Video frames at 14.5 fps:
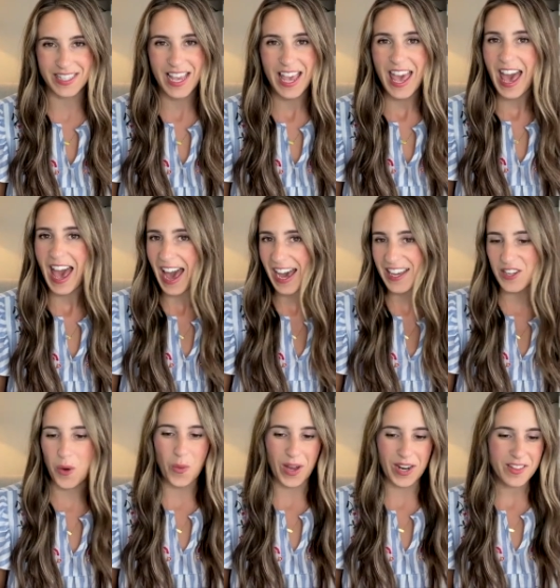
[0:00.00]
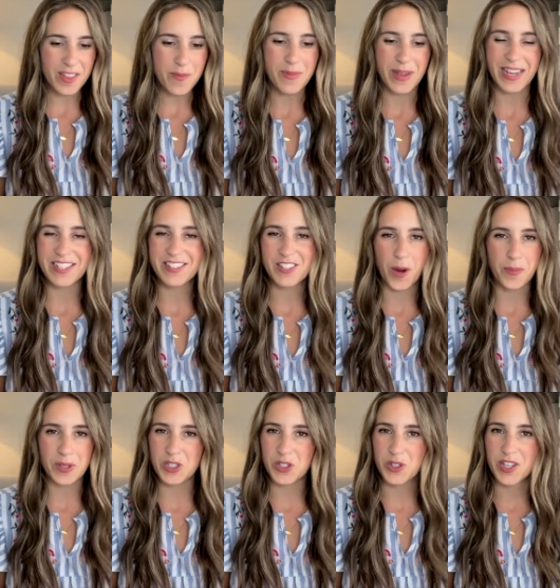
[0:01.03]
And what are the biggest
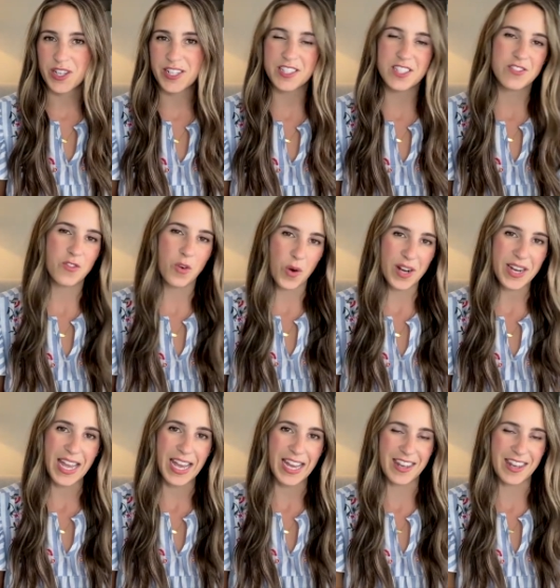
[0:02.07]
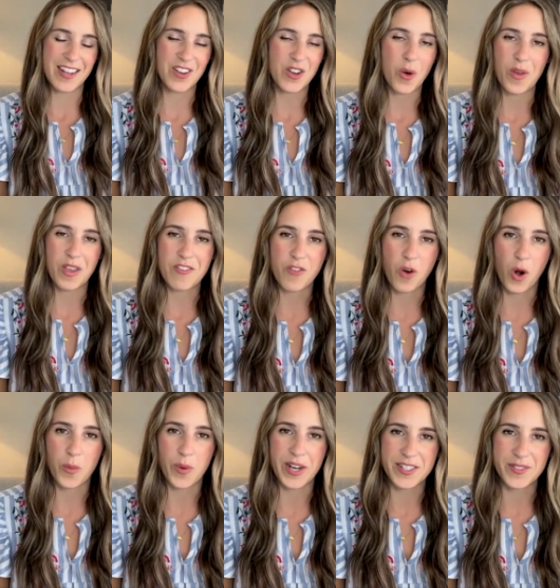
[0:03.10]
opportunities for Canada going forward?